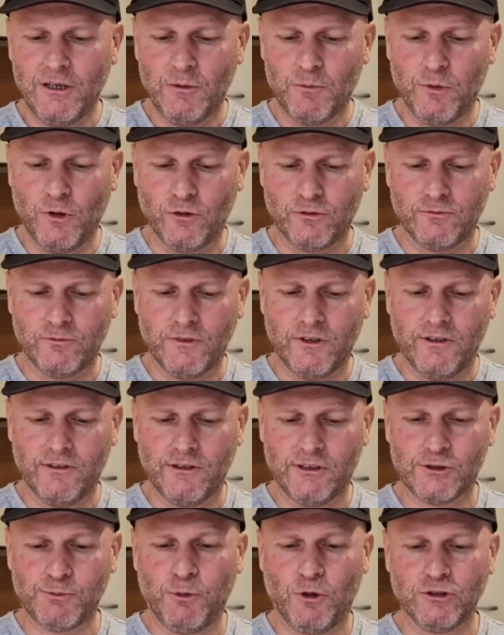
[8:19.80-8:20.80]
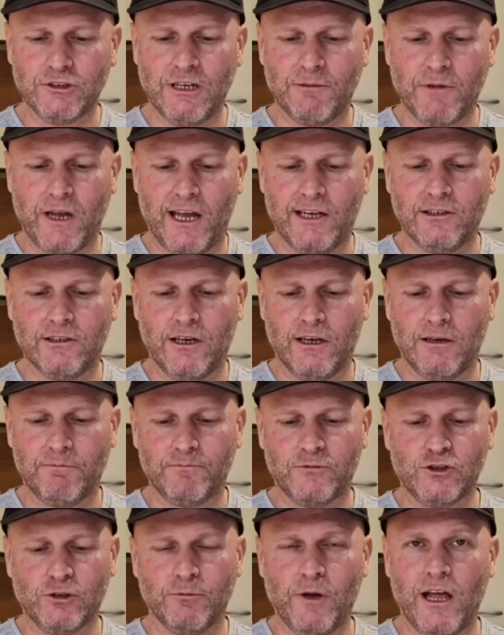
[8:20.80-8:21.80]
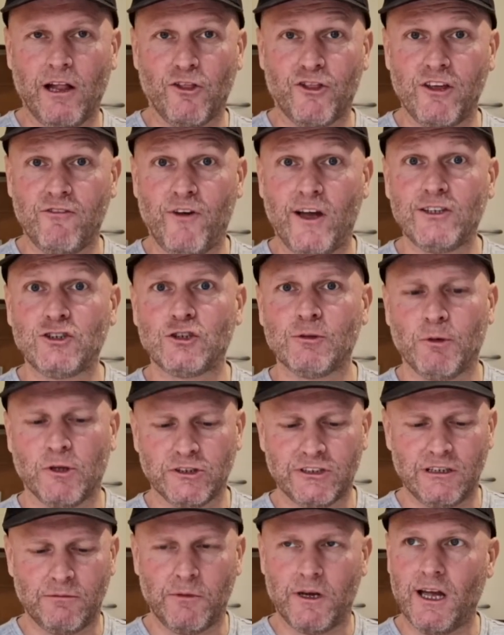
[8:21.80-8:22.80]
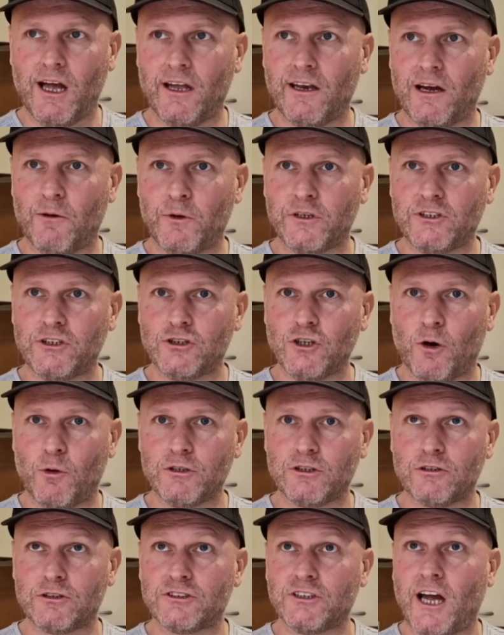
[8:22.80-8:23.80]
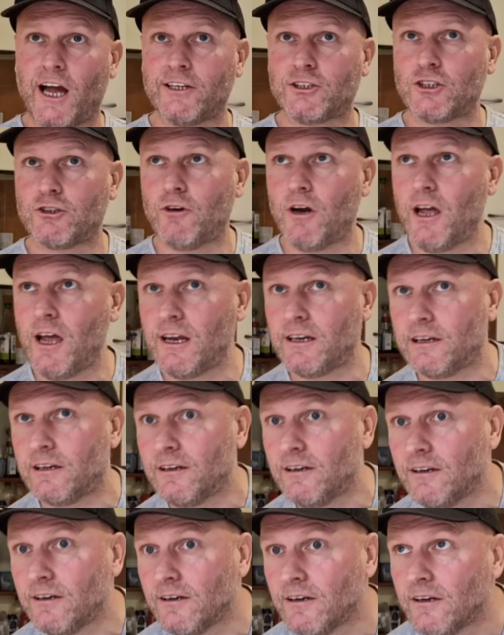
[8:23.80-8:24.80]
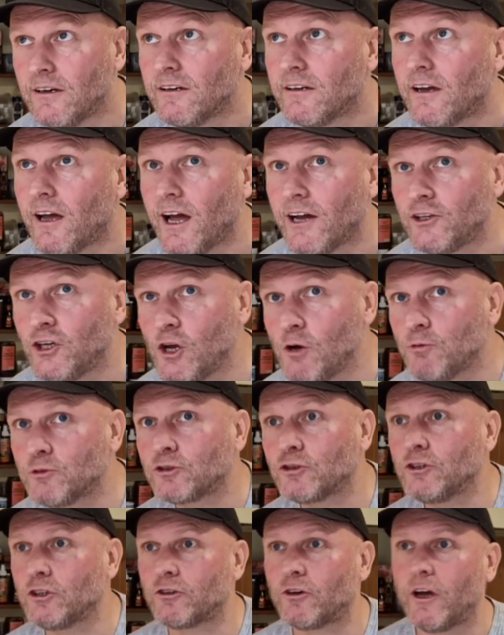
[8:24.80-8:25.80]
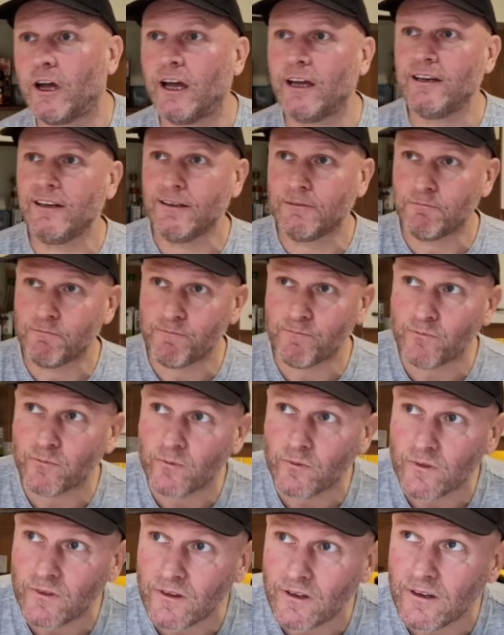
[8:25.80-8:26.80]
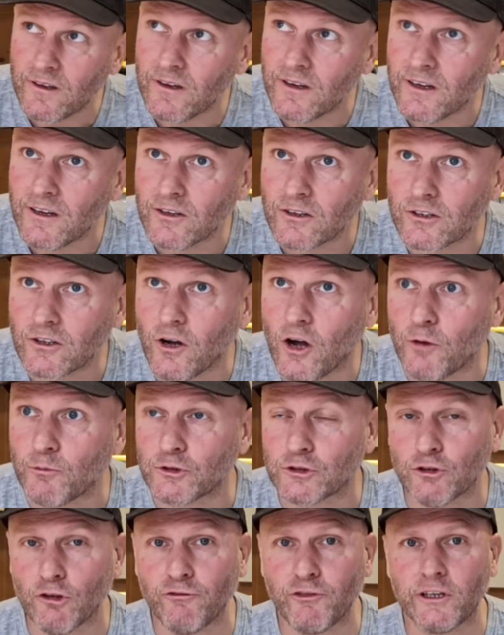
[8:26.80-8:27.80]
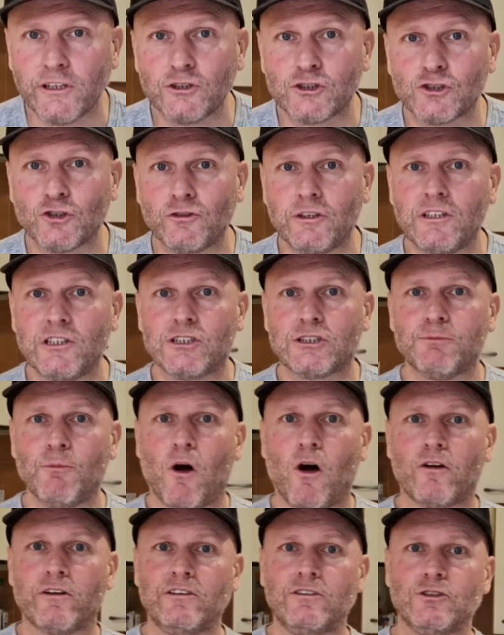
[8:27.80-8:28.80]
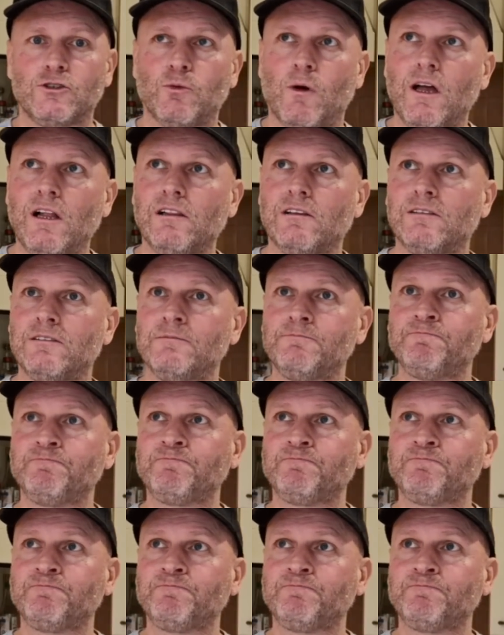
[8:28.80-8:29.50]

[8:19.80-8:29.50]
But I suppose I'm getting some healthy vegetables in me, aren't I? Which is always, it started to rain. Yeah, I knew it was going to rain. God, it was lovely and sunny this morning as well.